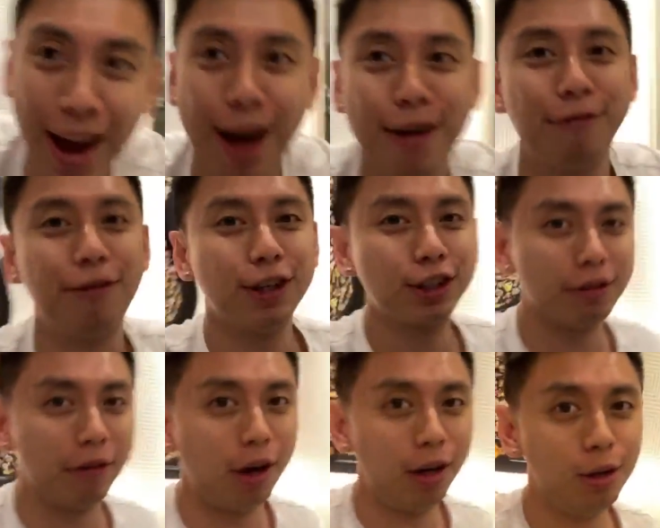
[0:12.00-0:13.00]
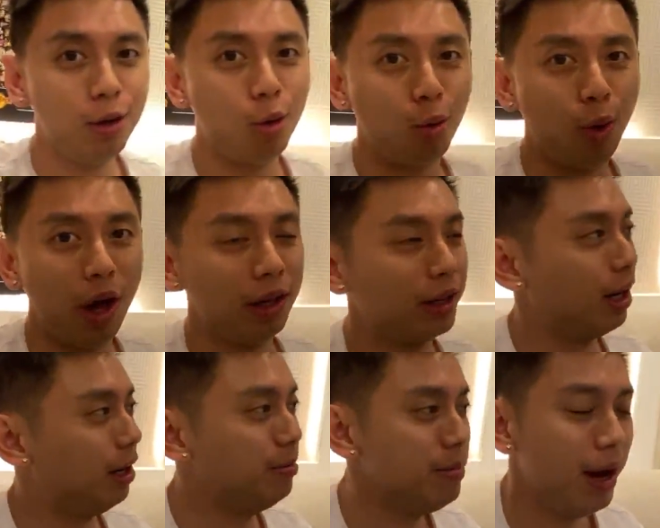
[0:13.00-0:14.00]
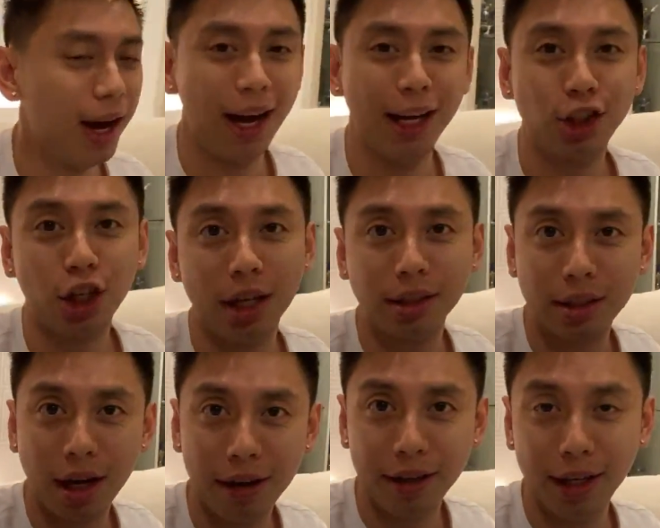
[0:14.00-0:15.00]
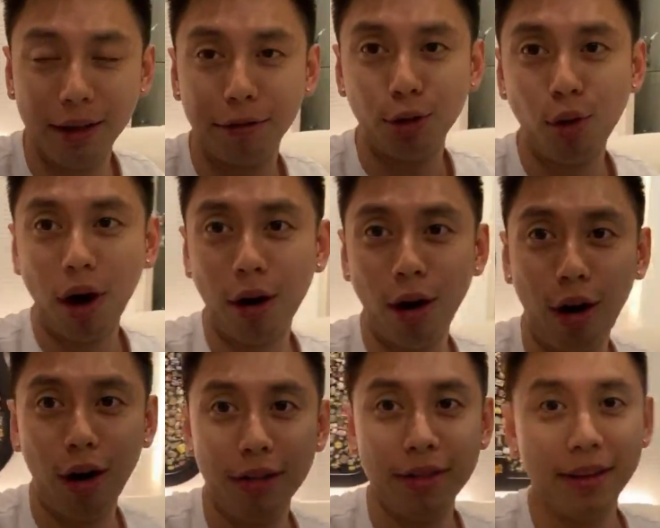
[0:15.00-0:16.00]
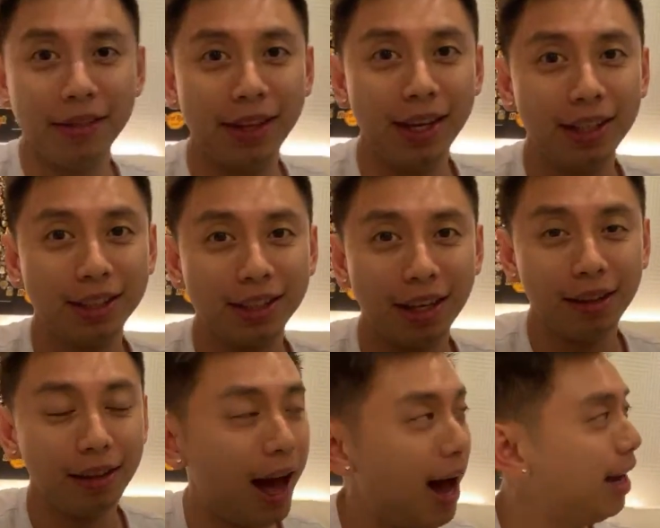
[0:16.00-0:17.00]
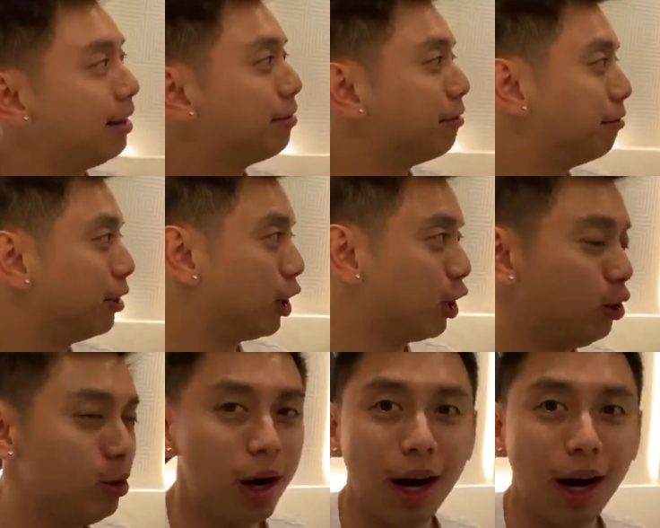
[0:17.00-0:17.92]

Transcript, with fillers: first of all, welcome. Uh, chances are, if you are on this live video,